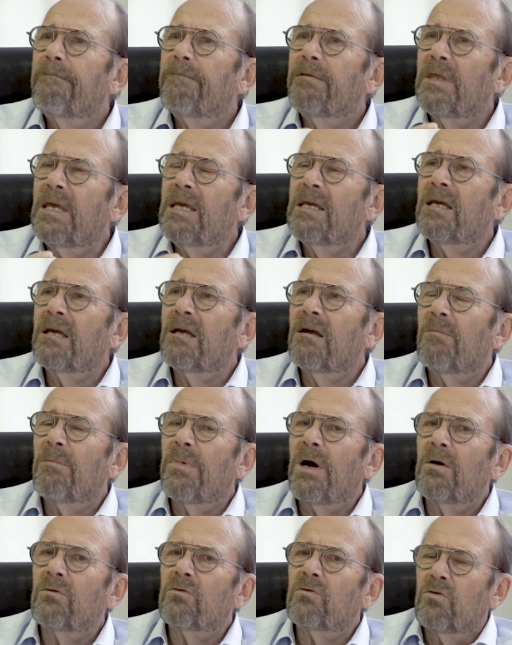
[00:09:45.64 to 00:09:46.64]
thinking
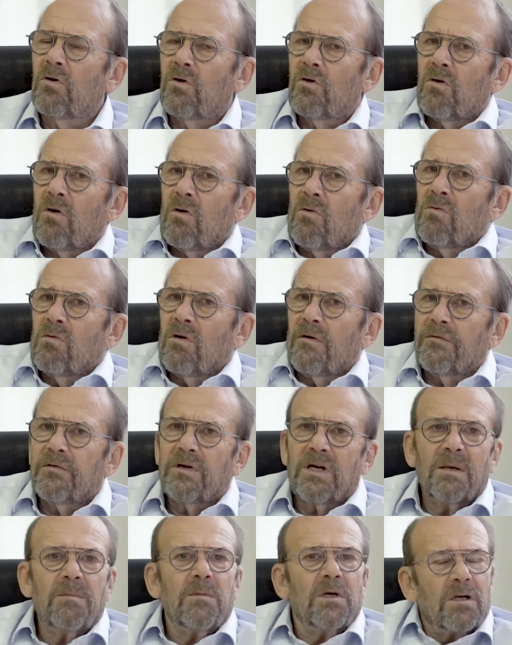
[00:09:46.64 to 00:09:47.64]
about the role of
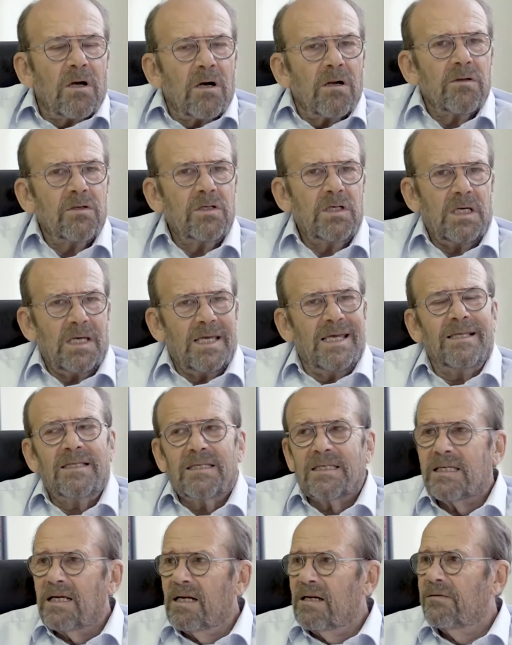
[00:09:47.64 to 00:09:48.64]
criminology
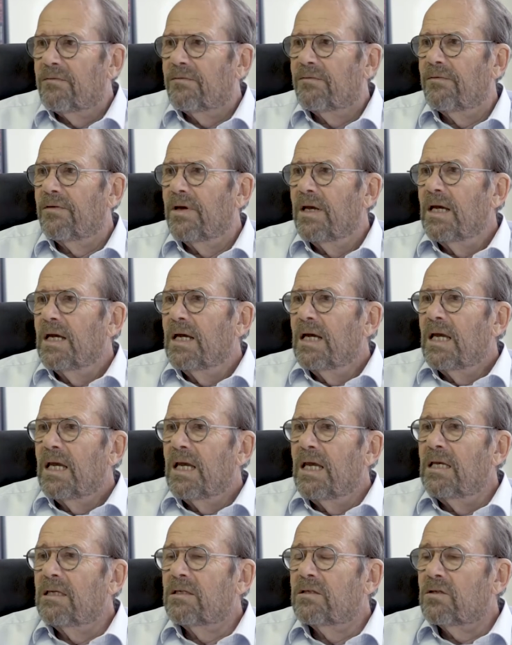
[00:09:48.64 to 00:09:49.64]
itself,
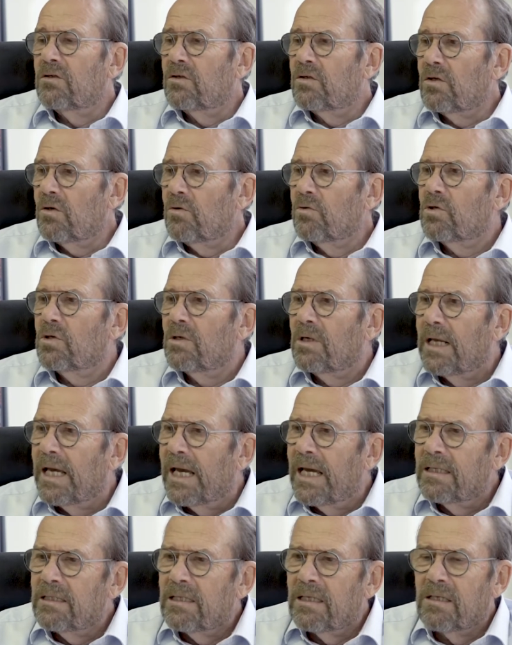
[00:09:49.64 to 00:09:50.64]
its social
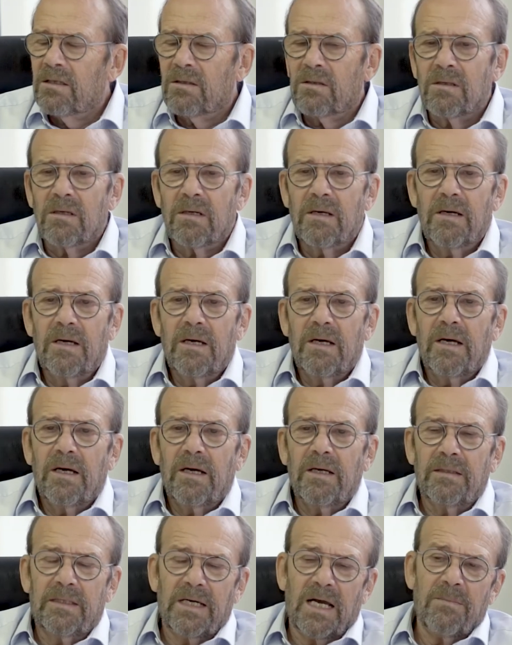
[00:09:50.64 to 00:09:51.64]
ethical
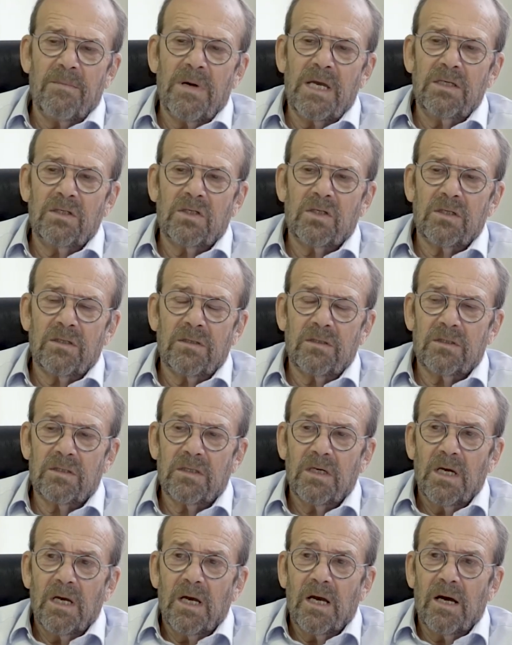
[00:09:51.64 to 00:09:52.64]

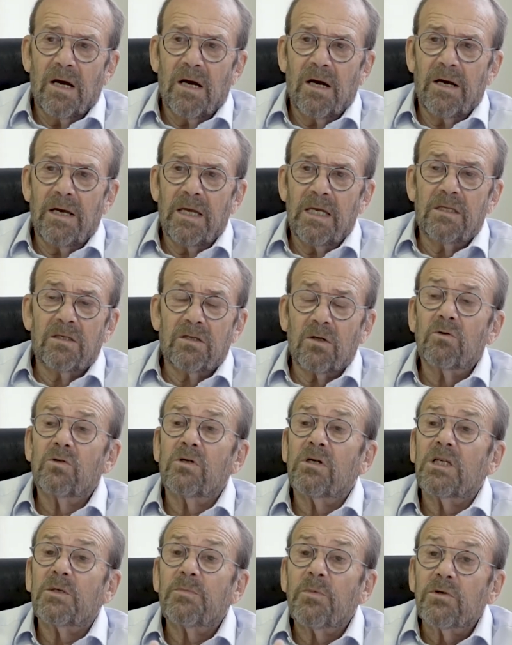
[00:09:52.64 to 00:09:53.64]
dimensions, its
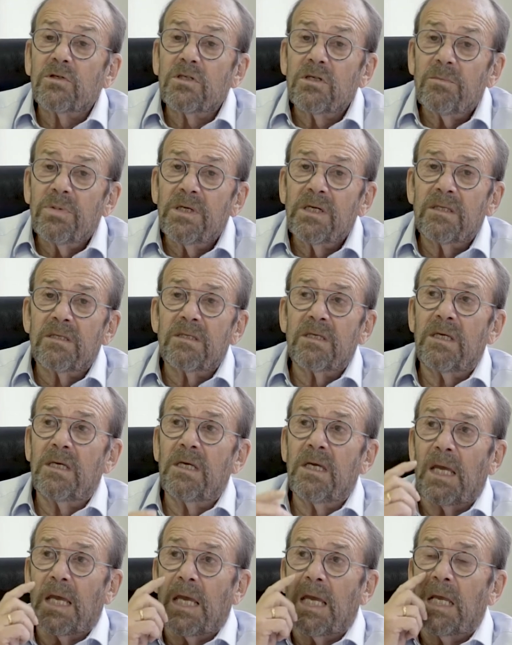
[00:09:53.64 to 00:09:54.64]
social
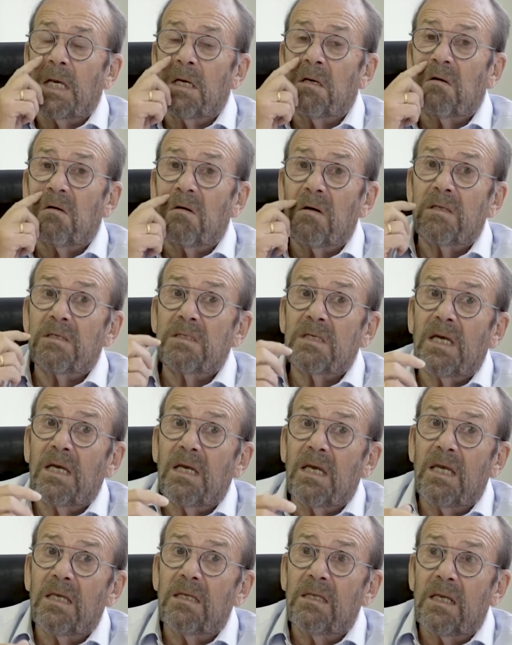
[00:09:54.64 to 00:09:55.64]
responsibility in, let's say,
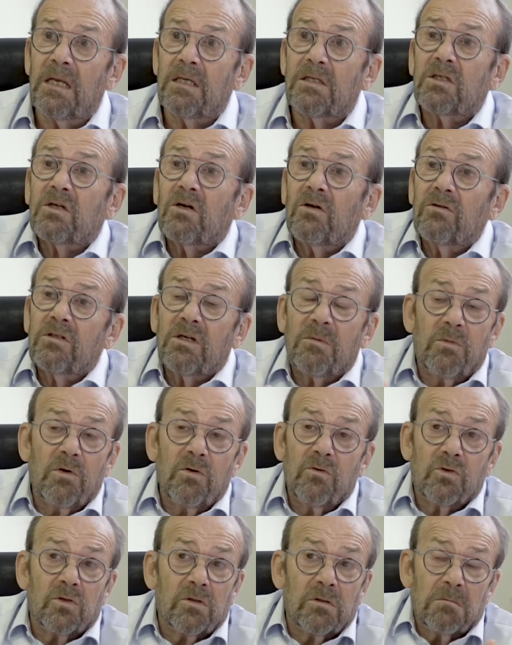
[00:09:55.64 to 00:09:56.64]
in its
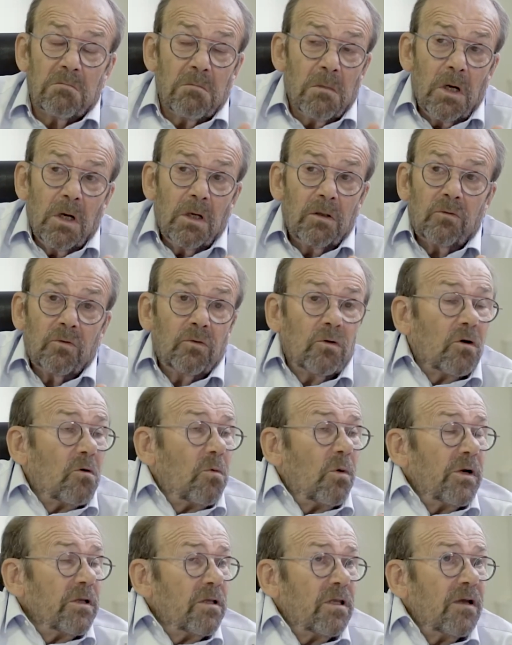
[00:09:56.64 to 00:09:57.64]
contribution to the
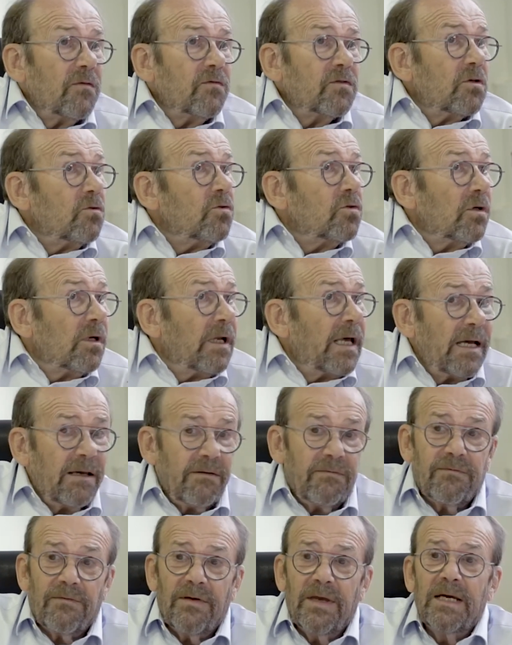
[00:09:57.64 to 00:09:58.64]
quality of social
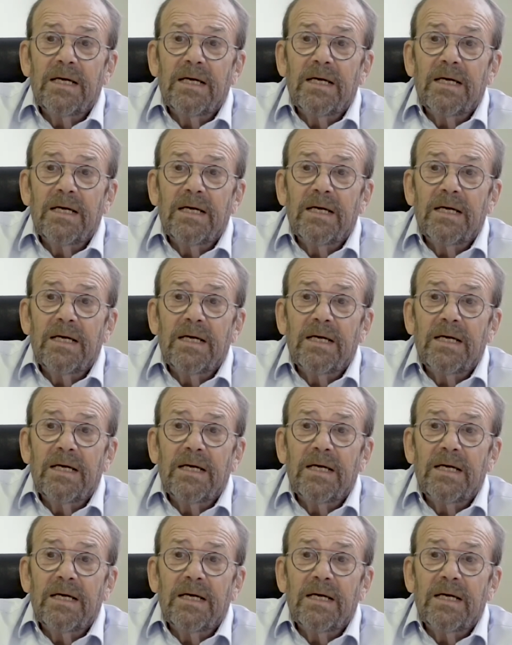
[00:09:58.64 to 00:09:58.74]
life.